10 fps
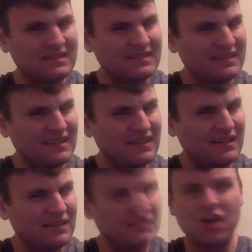
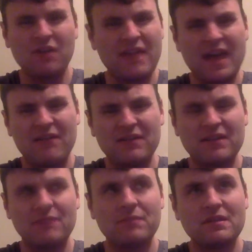No, they haven't. They
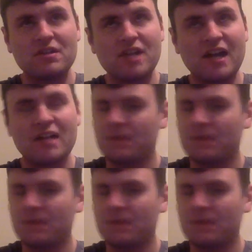beat the Giants,